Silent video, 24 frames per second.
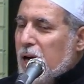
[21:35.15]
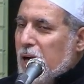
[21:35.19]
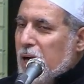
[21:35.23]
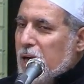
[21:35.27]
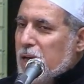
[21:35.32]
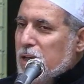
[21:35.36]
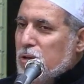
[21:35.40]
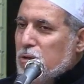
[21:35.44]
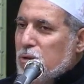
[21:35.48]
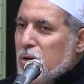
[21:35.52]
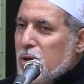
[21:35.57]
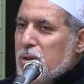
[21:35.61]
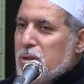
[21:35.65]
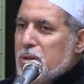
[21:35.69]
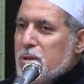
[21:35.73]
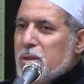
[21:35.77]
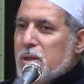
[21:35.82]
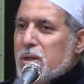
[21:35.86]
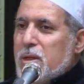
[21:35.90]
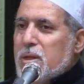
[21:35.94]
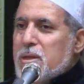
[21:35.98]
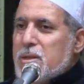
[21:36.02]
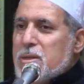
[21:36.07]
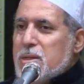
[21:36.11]
I don't
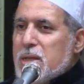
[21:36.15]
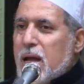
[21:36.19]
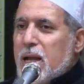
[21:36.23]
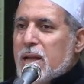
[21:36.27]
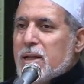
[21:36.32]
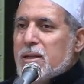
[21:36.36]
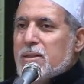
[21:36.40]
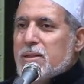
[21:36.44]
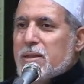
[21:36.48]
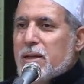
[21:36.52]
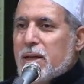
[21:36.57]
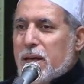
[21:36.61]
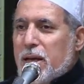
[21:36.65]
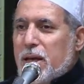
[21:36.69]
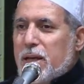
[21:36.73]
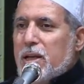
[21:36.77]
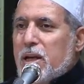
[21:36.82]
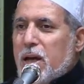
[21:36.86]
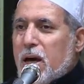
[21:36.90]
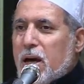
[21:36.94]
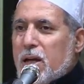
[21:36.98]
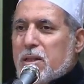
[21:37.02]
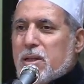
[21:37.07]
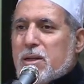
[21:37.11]
insult
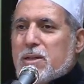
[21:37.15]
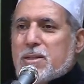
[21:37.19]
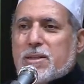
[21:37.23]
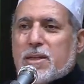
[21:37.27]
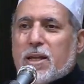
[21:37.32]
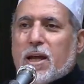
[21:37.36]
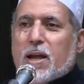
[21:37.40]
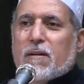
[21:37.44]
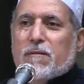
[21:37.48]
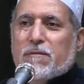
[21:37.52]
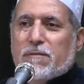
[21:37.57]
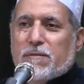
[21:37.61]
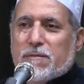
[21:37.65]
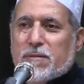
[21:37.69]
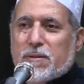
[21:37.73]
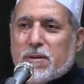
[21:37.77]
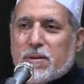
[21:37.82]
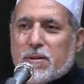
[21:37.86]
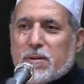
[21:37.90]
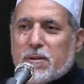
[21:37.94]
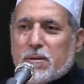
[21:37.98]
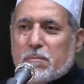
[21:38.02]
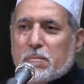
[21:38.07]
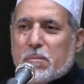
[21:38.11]
any other self,
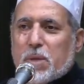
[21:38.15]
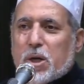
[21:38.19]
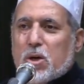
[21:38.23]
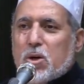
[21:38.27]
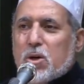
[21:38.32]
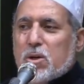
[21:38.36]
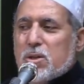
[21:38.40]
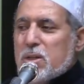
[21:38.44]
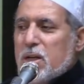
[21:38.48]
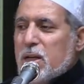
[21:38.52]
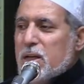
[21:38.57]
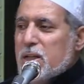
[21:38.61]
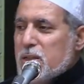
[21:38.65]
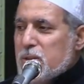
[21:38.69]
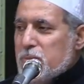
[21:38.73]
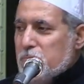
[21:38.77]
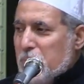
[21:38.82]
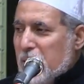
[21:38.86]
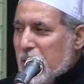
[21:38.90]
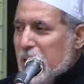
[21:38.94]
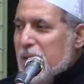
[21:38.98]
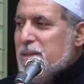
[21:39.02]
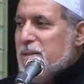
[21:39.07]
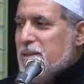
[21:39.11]
because it's
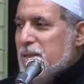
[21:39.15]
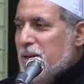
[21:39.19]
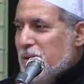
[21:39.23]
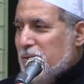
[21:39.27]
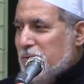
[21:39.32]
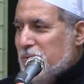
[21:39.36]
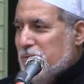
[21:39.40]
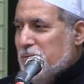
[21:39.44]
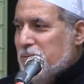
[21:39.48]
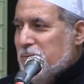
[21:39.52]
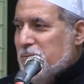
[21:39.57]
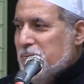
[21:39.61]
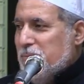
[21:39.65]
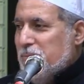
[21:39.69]
myself.